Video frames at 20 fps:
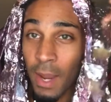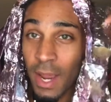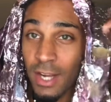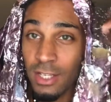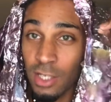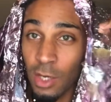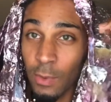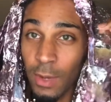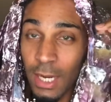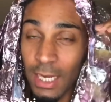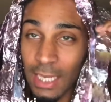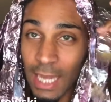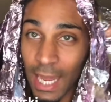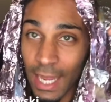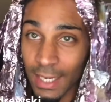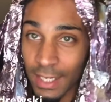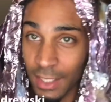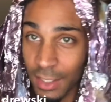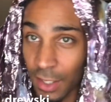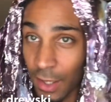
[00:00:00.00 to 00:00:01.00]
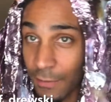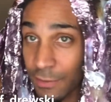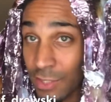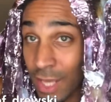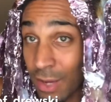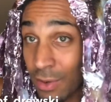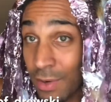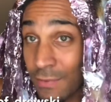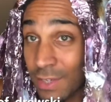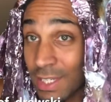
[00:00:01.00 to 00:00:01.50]
My hair's already lightened enough,
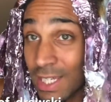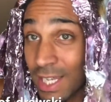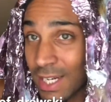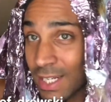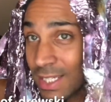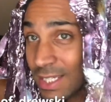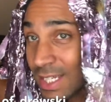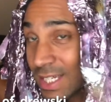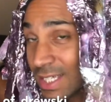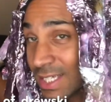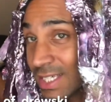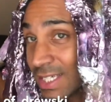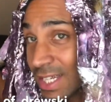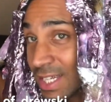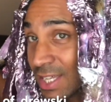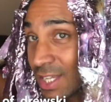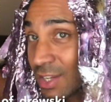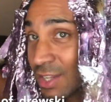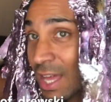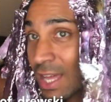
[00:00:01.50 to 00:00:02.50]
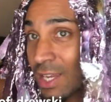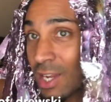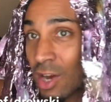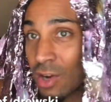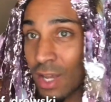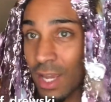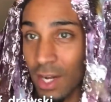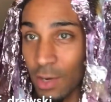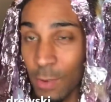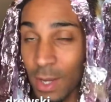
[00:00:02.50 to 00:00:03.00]
so I don't even let it need to sit in there that
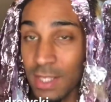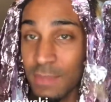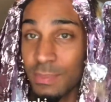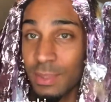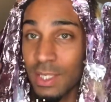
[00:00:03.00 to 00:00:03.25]
long anyways.